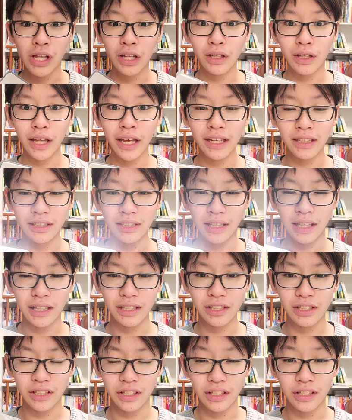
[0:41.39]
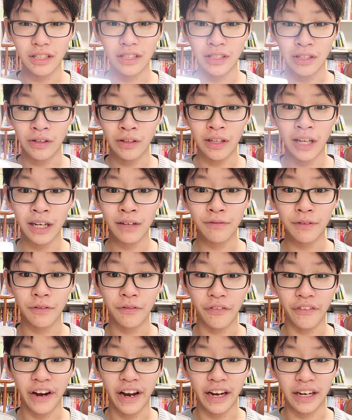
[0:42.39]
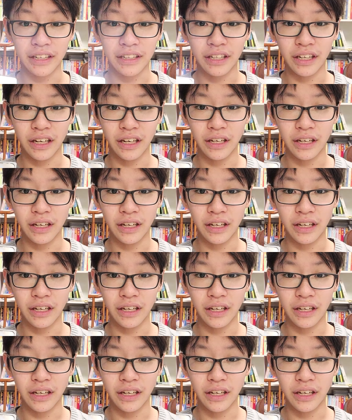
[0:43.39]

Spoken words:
this light refract.